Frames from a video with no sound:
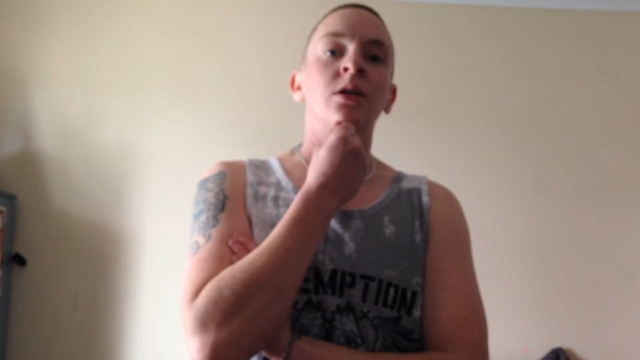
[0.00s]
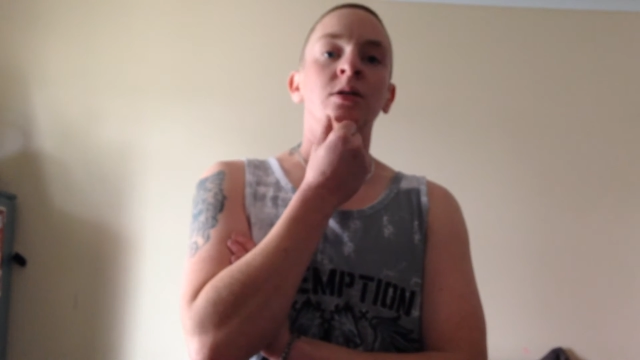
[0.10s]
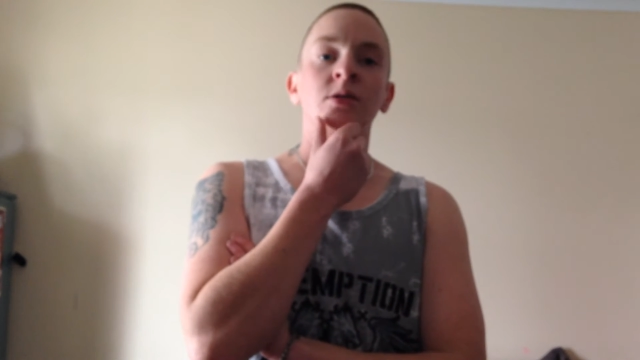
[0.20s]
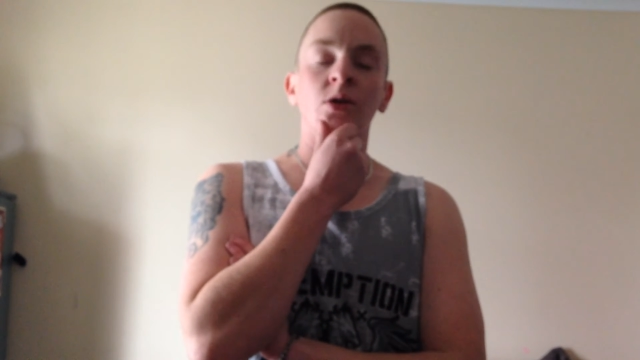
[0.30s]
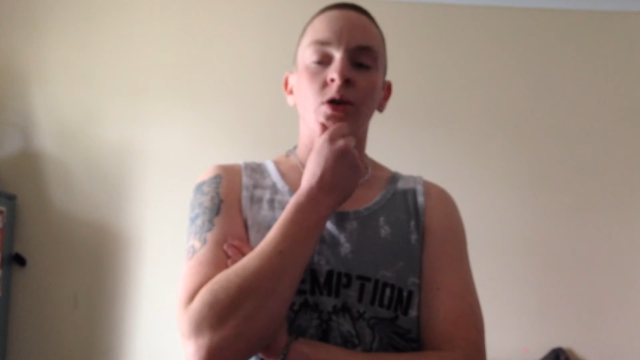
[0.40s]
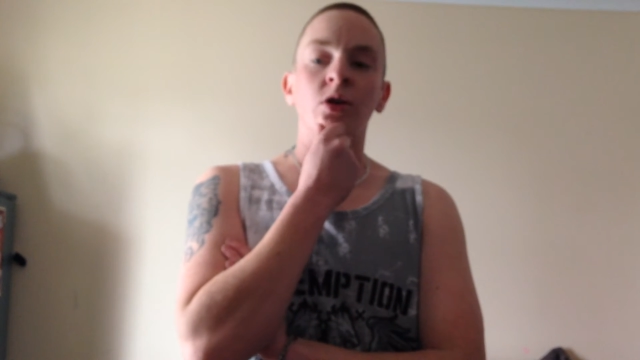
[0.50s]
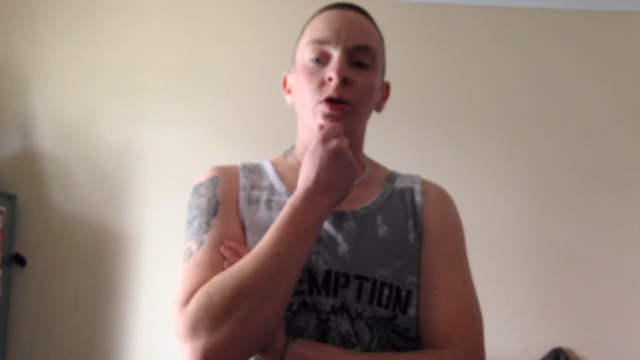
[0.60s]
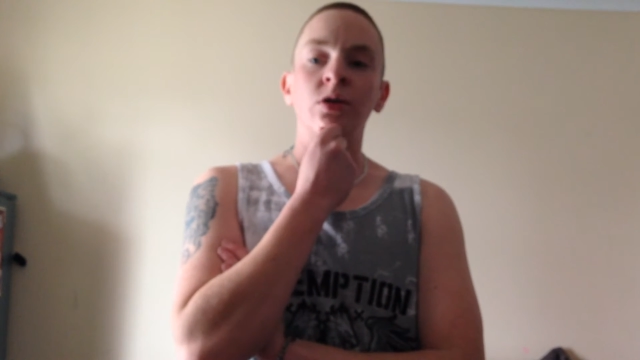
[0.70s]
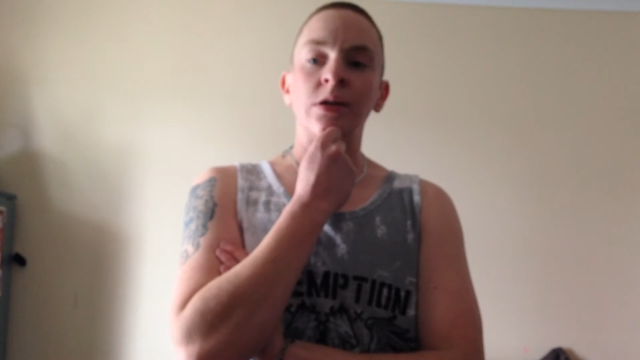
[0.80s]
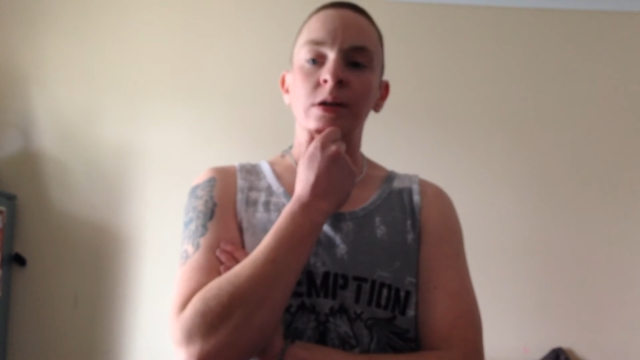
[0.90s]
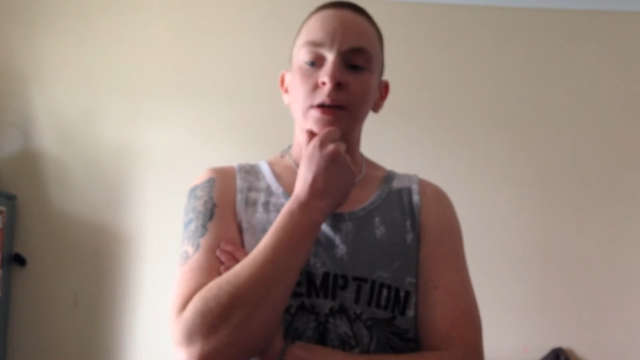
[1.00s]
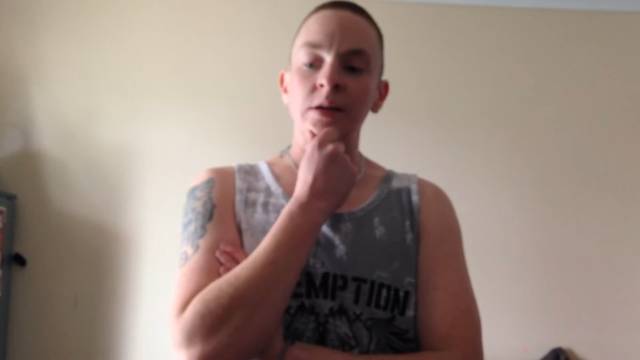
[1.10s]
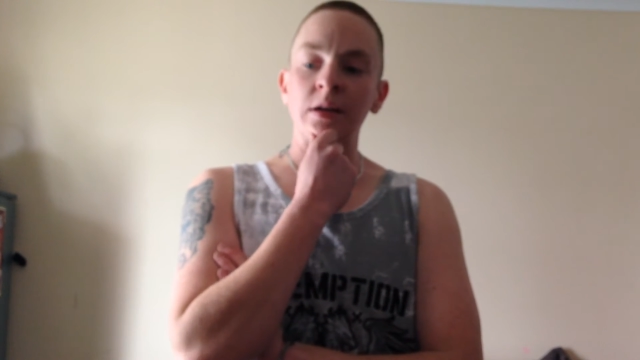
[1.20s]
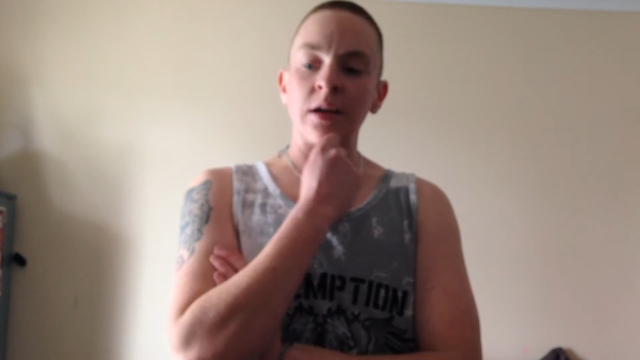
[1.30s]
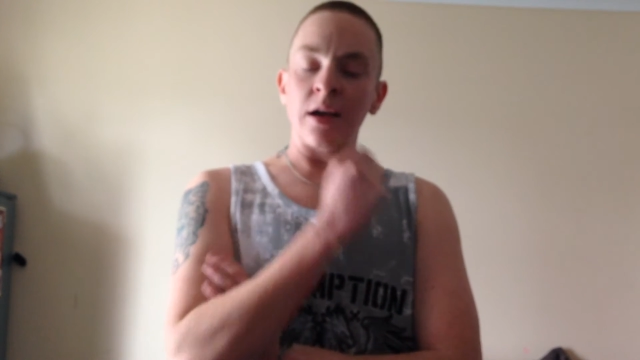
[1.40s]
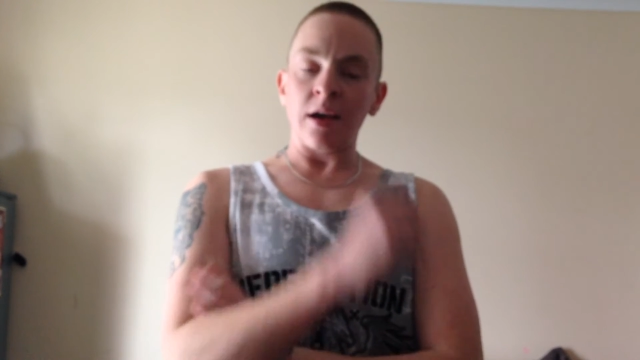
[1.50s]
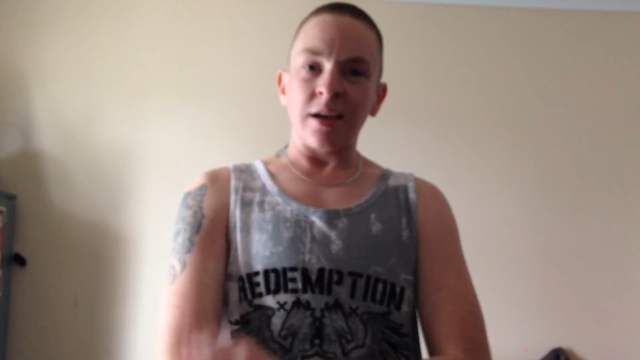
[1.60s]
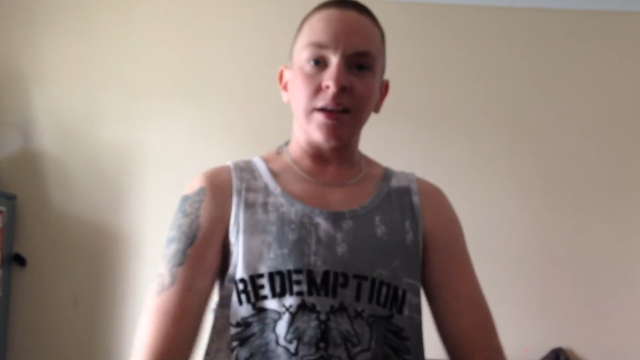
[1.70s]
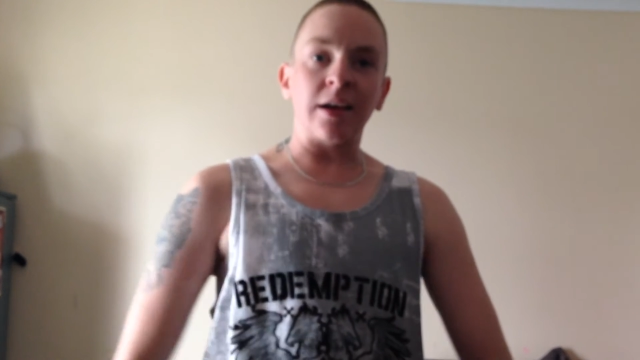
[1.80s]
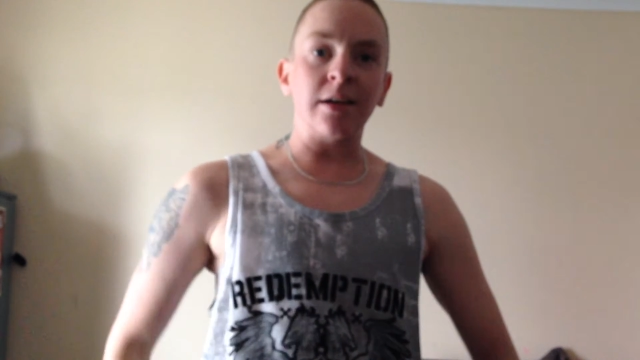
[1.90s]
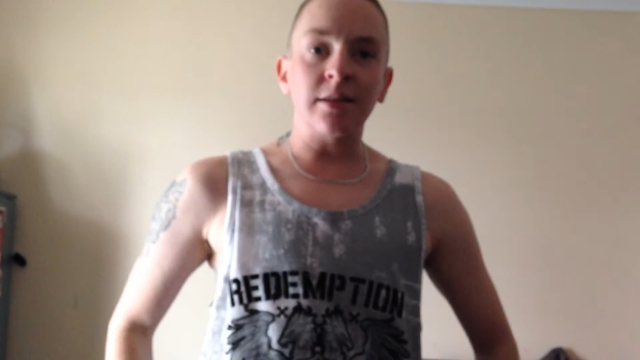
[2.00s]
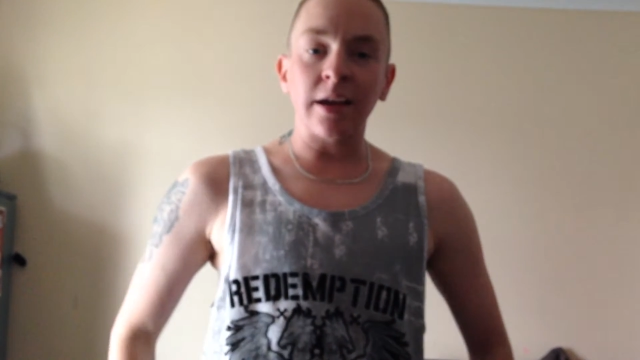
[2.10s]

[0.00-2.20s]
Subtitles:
So, yeah,